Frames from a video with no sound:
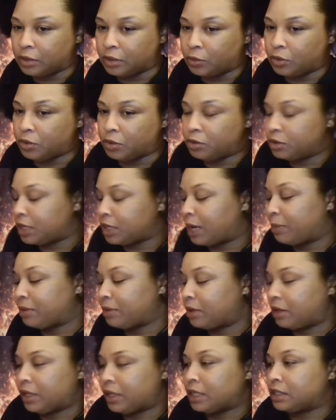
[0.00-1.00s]
Who's typing
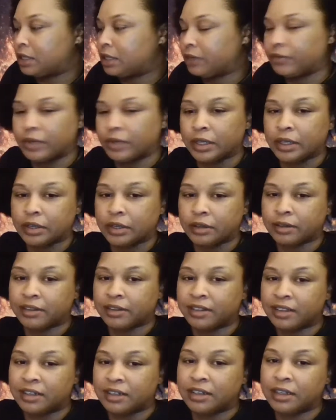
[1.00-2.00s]
all that stuff in there?
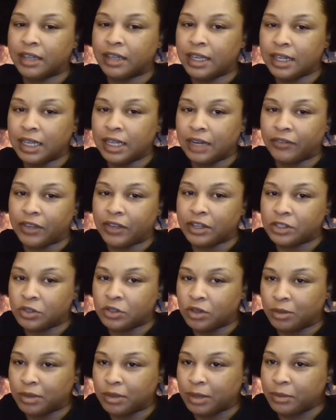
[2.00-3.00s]
Nalele, if that's
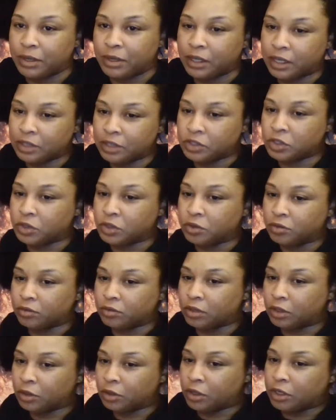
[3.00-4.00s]
you, I'm coming to get you,
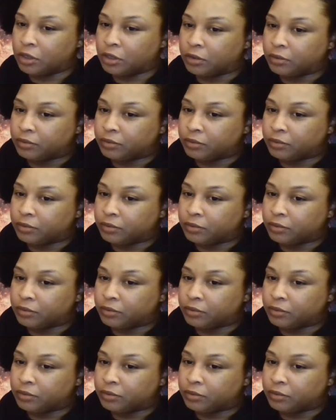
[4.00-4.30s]
little girl.